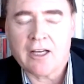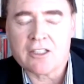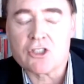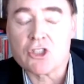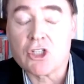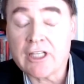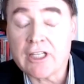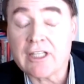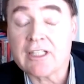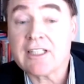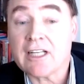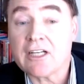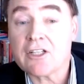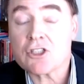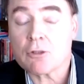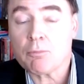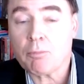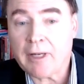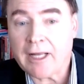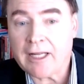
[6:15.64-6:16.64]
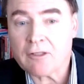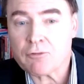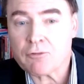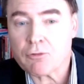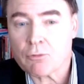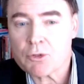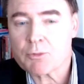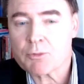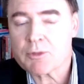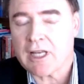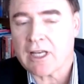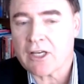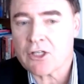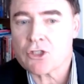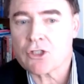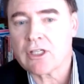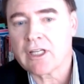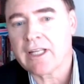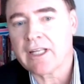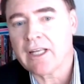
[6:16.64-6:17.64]
GE Intelligent Platforms was
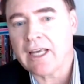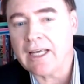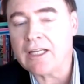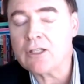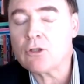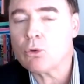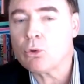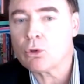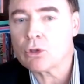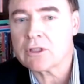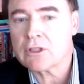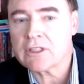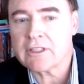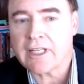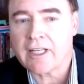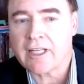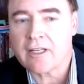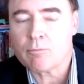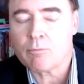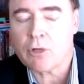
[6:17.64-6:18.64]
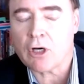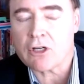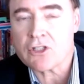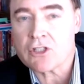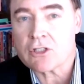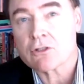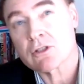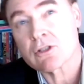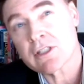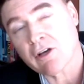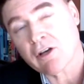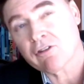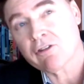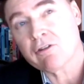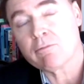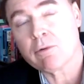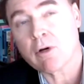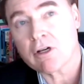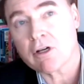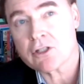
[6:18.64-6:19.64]
actually headquartered in Boston, south of
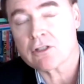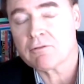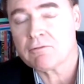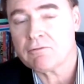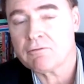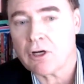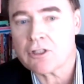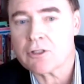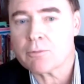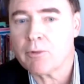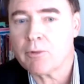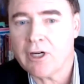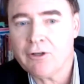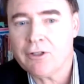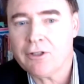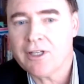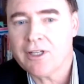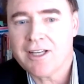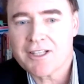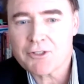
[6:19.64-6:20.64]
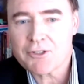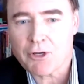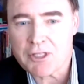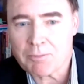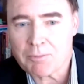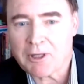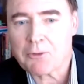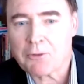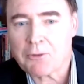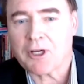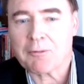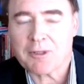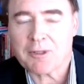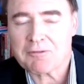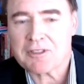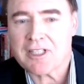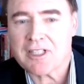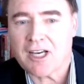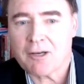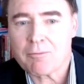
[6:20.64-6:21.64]
Boston, Foxborough. So I spent quite a bit
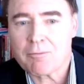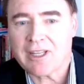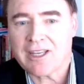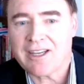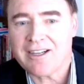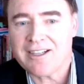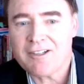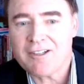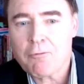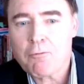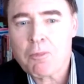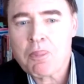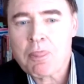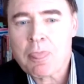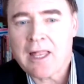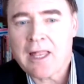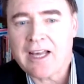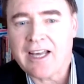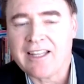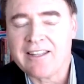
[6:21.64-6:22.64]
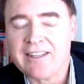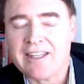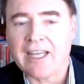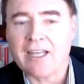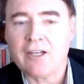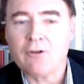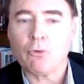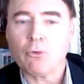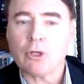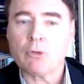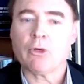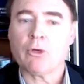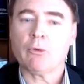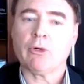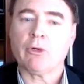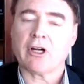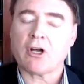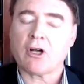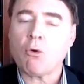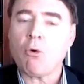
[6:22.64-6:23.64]
of time there. And then when we
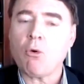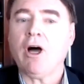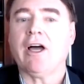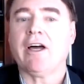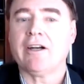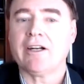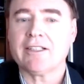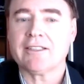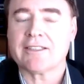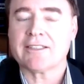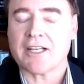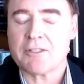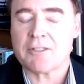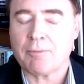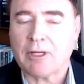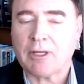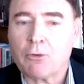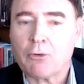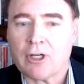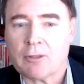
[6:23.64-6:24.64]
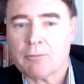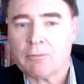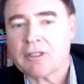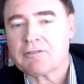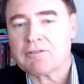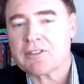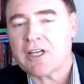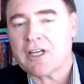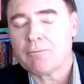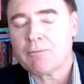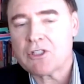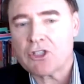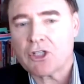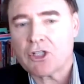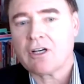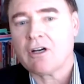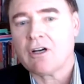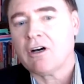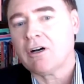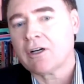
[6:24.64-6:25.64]
were acquired, I spent quite a bit of time in
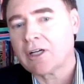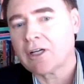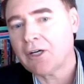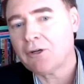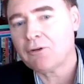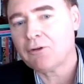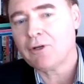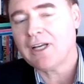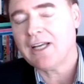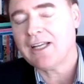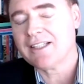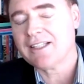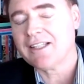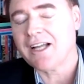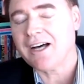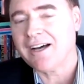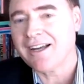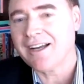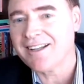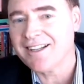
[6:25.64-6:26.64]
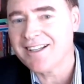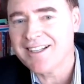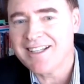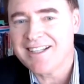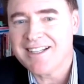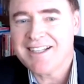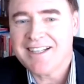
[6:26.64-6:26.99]
Chicago and Lisle.